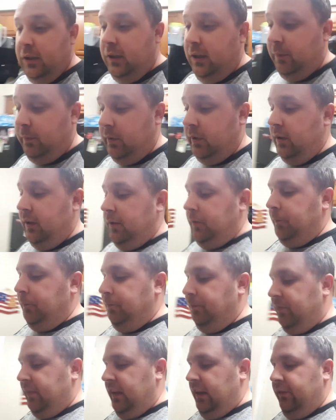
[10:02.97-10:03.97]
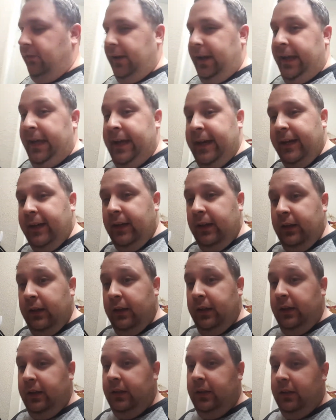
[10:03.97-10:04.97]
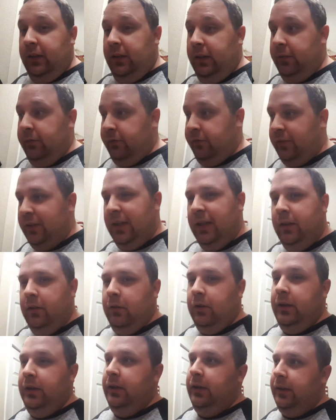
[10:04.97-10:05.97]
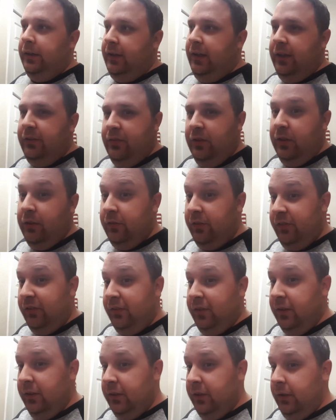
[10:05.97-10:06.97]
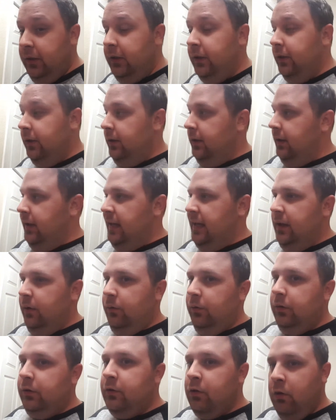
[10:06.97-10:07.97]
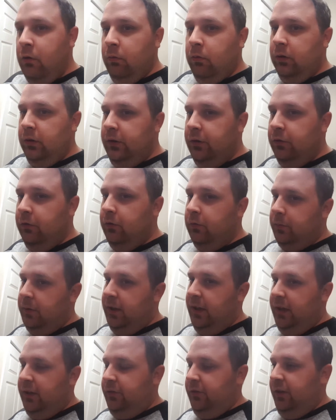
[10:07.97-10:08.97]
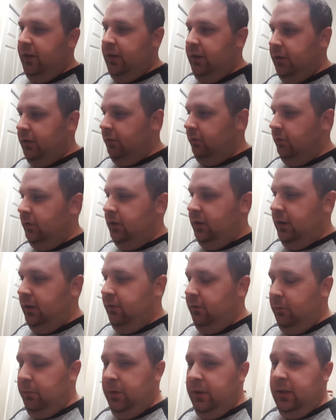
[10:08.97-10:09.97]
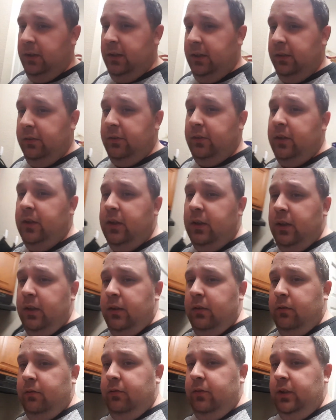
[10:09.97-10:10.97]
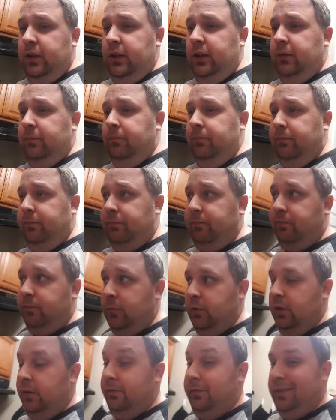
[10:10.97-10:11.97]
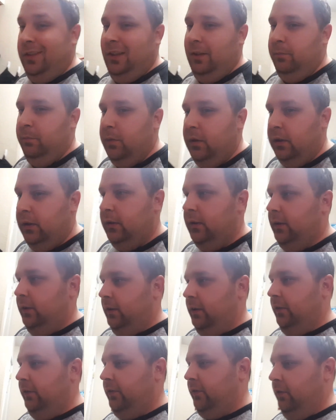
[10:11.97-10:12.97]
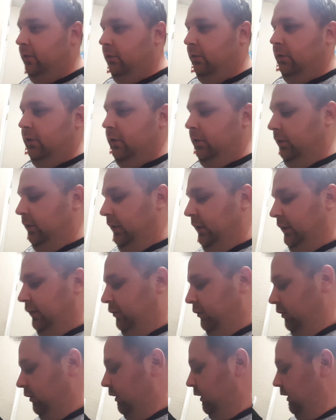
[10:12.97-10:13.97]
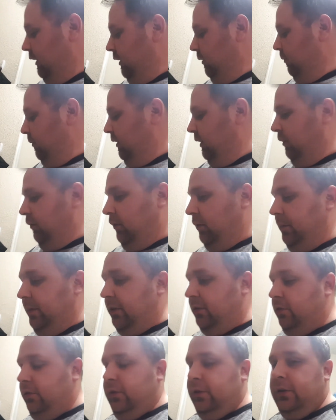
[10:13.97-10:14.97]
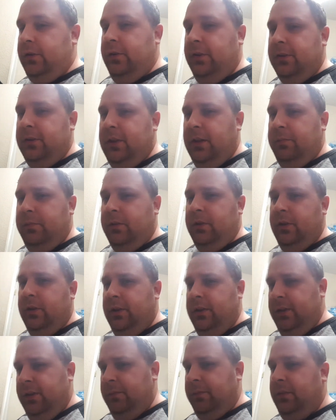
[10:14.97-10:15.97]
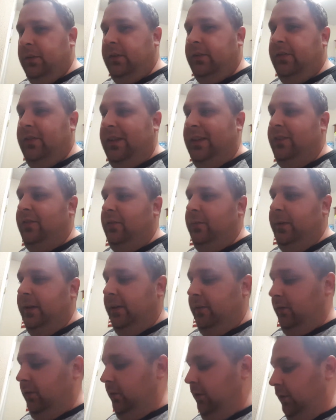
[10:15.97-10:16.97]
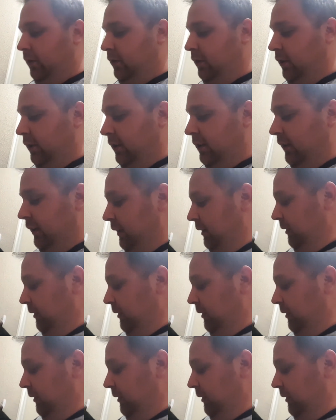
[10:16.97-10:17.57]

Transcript: up. If I had a flat or a cast iron skillet, I would totally do them cast iron and really give them that nice flame, not flame, but that nice grill texture. But I want to make sure they're cooked up good, and then I'm going to slice them after they're cooked.